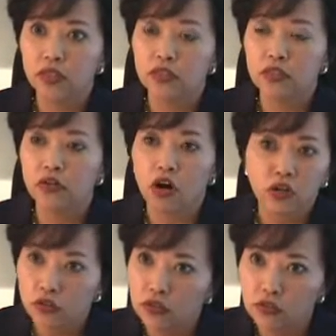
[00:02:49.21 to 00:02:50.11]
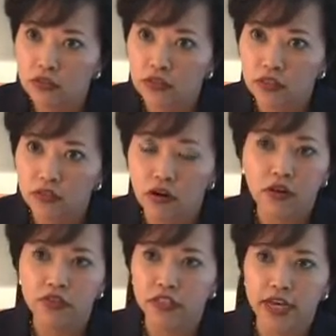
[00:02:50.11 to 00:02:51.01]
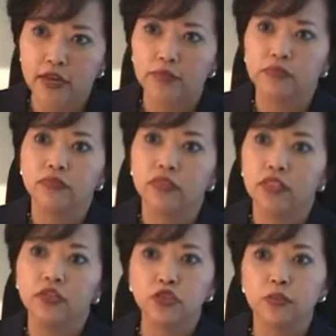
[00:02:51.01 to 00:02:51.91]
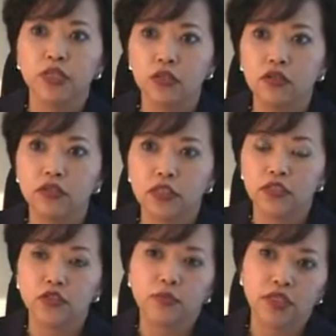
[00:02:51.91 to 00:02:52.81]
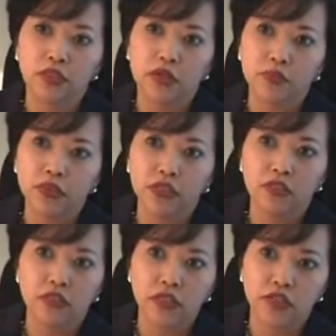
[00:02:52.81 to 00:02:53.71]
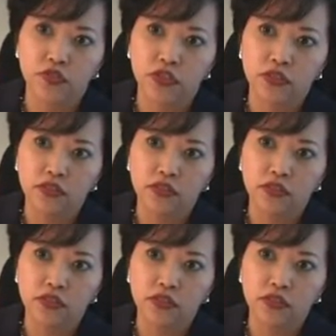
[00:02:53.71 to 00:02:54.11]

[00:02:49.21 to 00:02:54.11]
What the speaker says: Because our goals are all the same. The ultimate goal is to make the company successful.